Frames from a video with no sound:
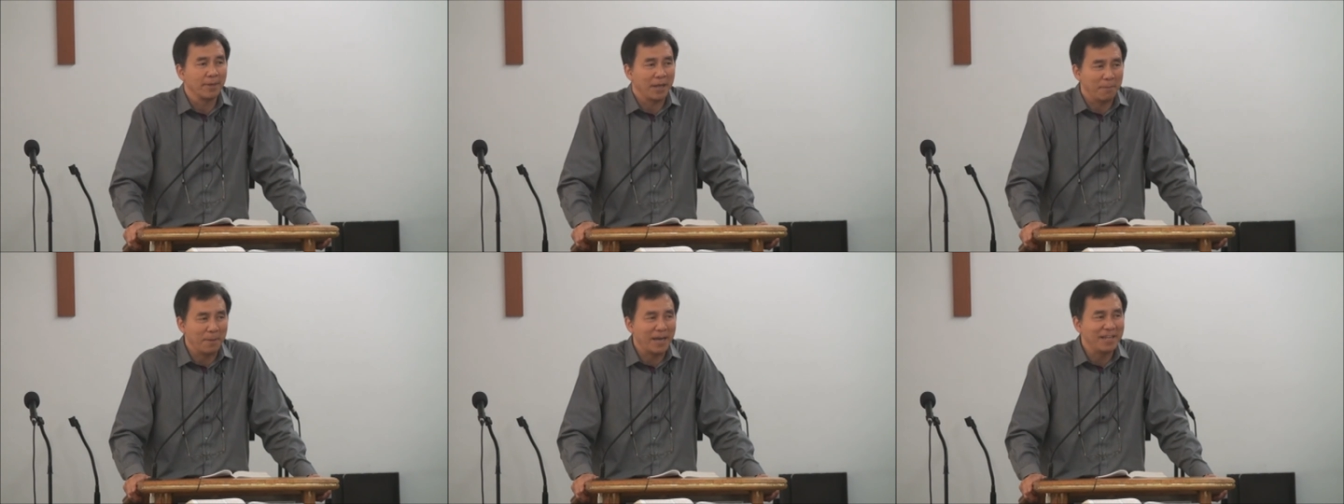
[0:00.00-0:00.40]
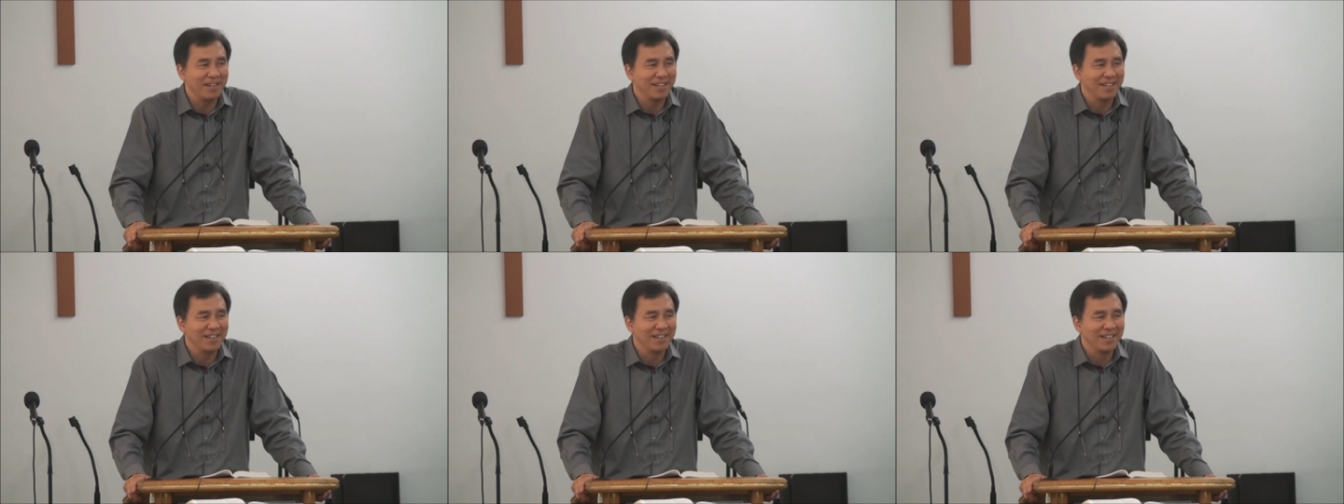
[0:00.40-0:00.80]

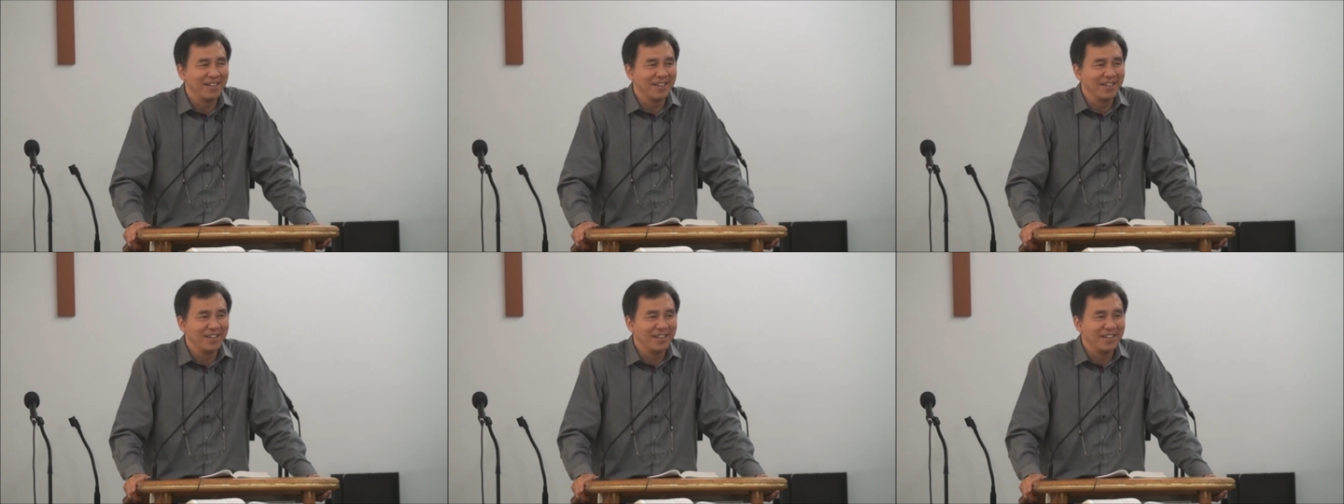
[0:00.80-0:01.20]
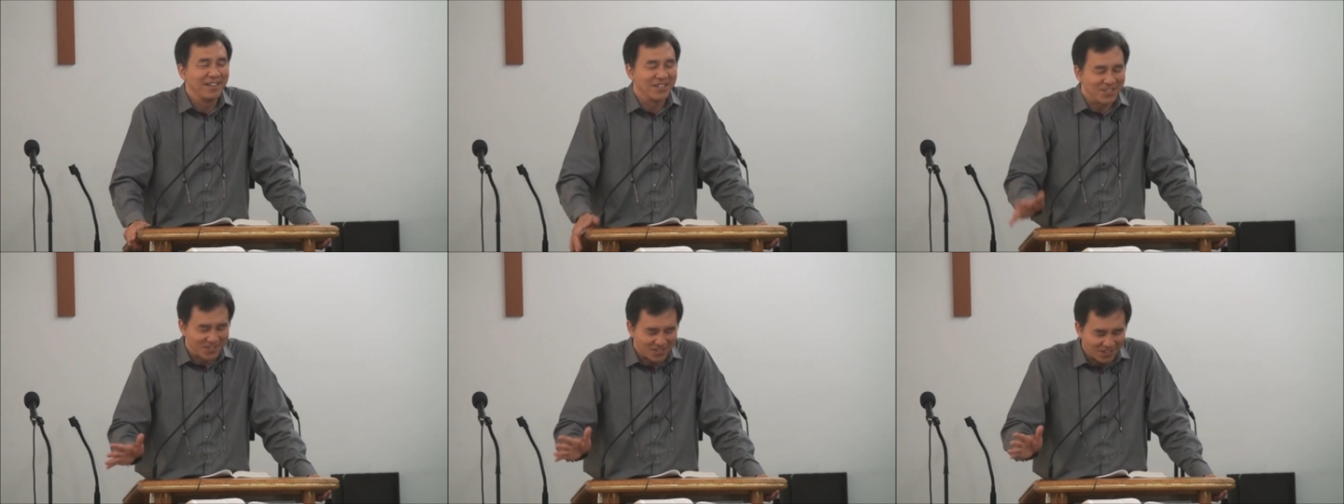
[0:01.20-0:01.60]
Amen?
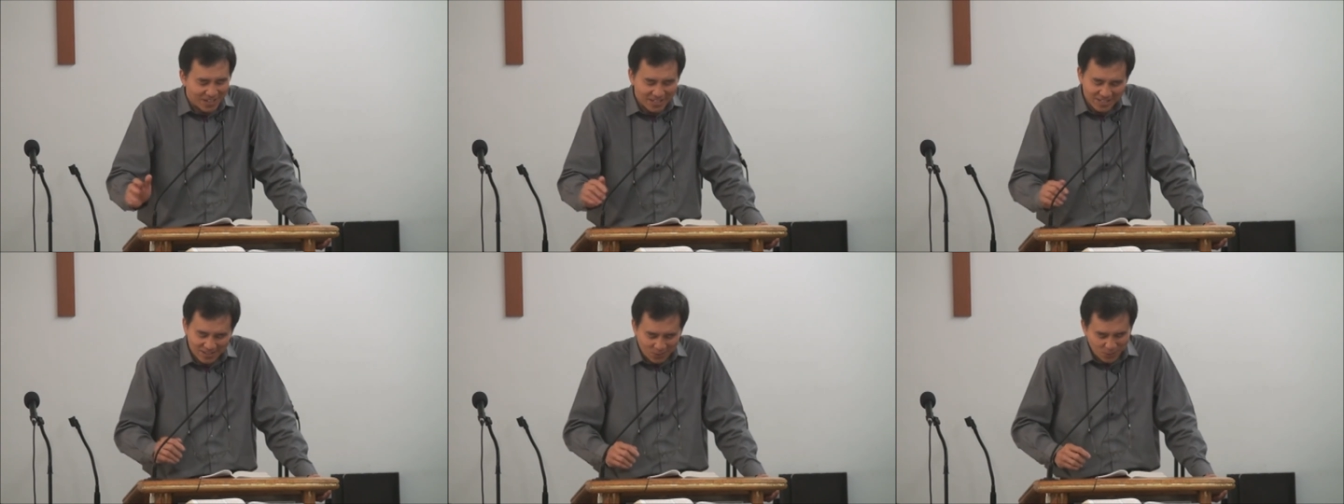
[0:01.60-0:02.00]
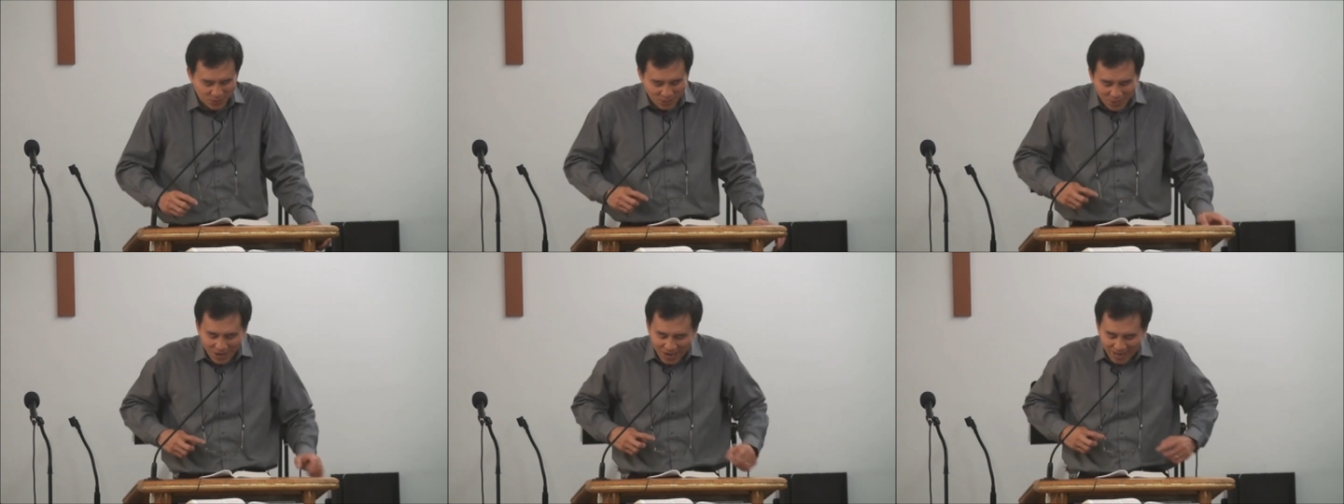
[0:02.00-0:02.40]
So let's
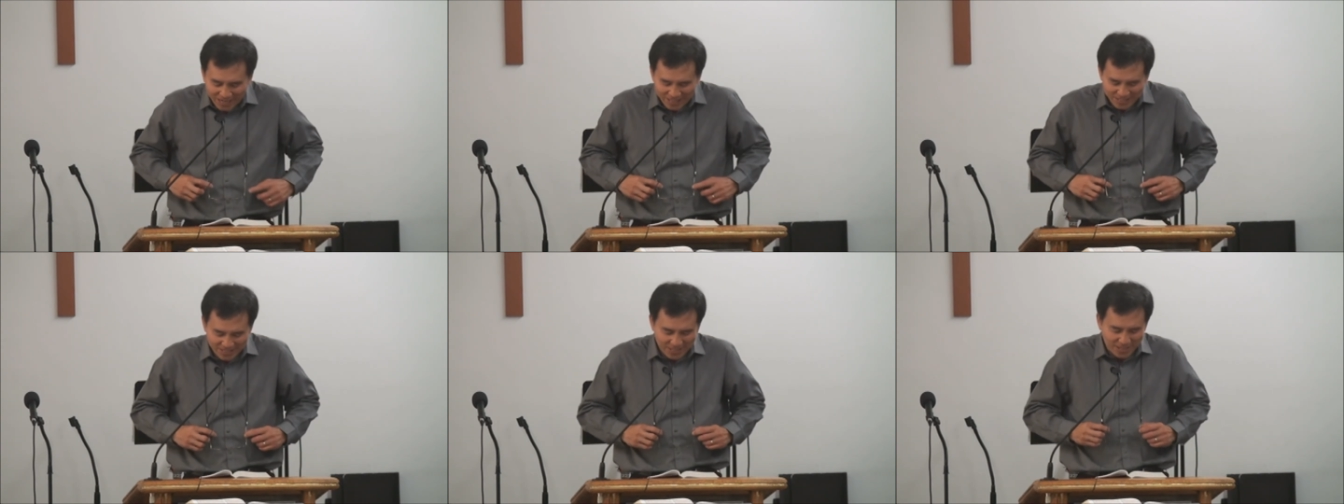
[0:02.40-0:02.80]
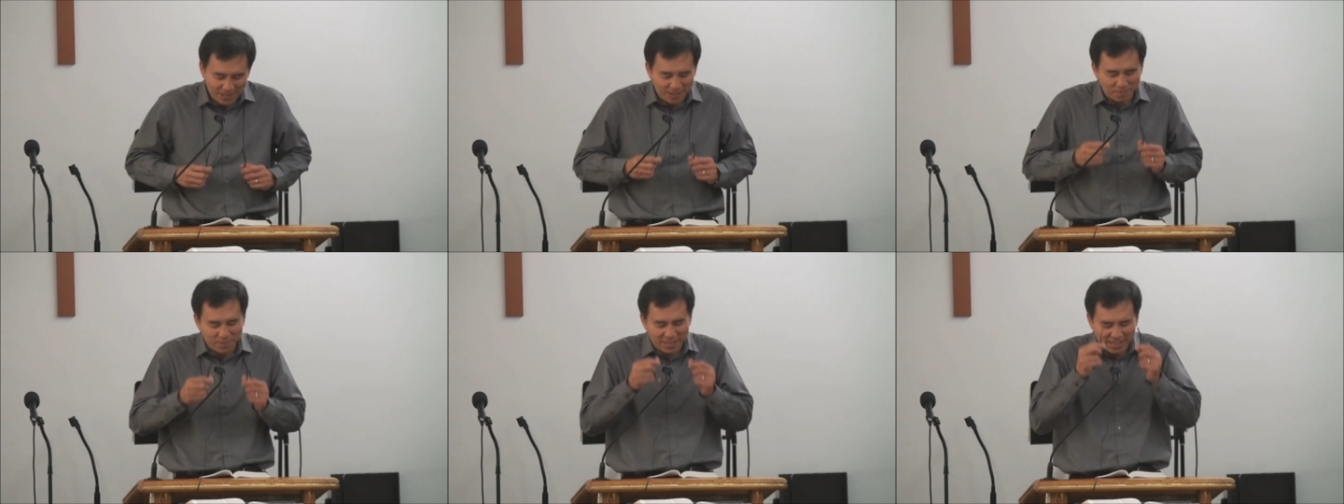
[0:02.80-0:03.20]
close our eyes
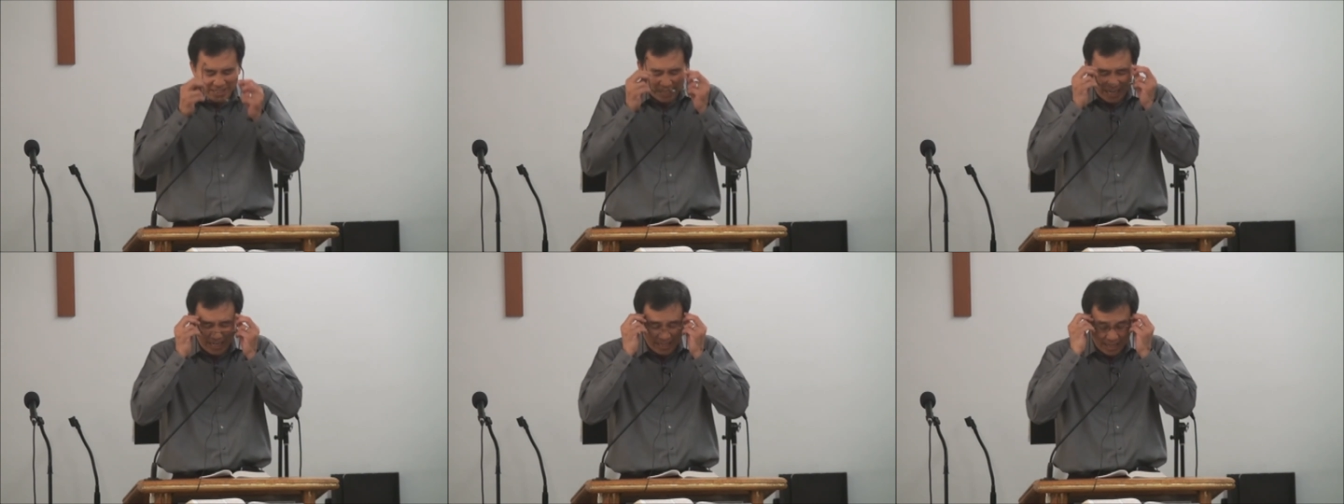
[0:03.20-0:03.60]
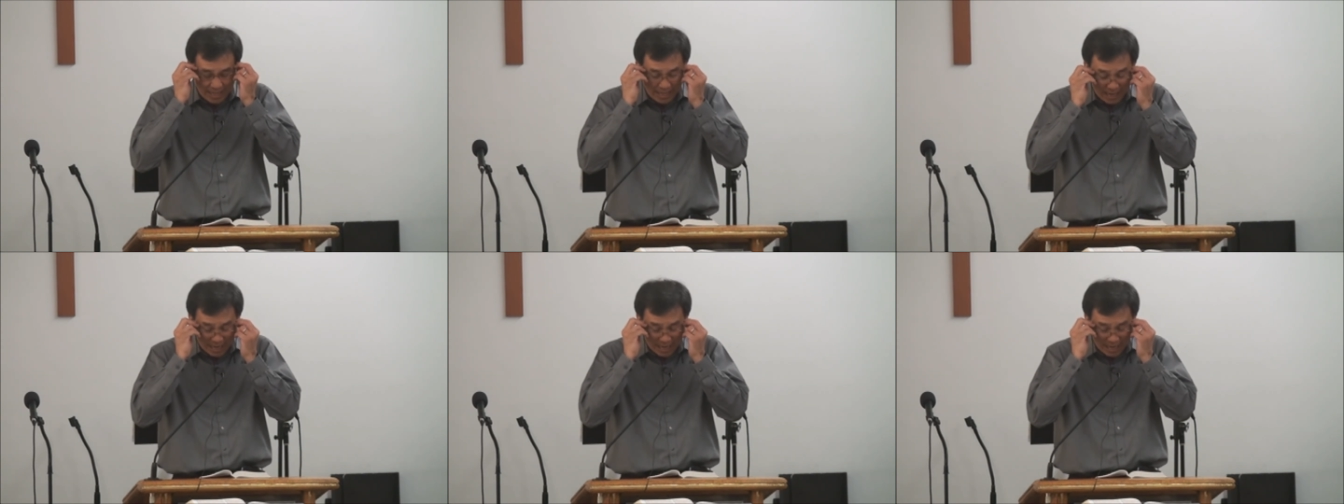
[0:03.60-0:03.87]
and meditate